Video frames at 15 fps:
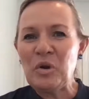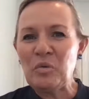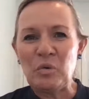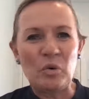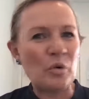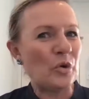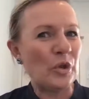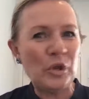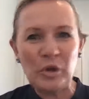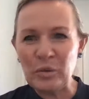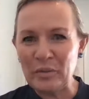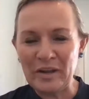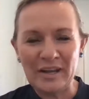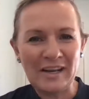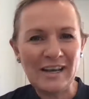we're all
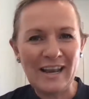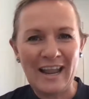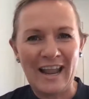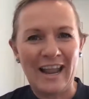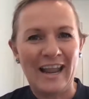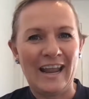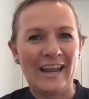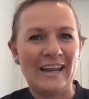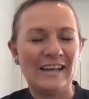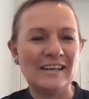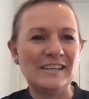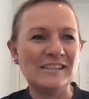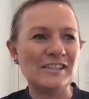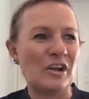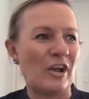human,
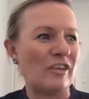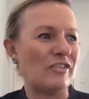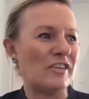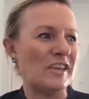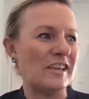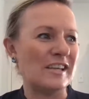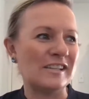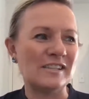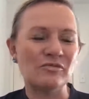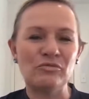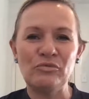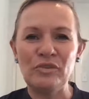and I think it's